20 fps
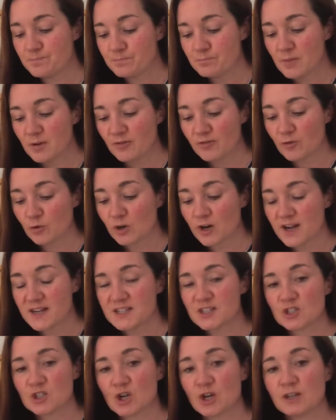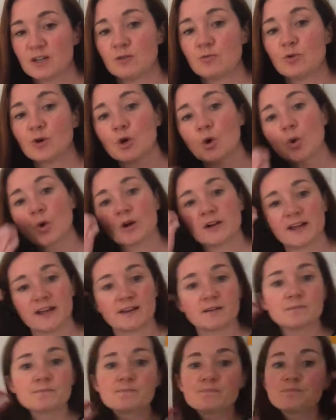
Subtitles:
before I started recording,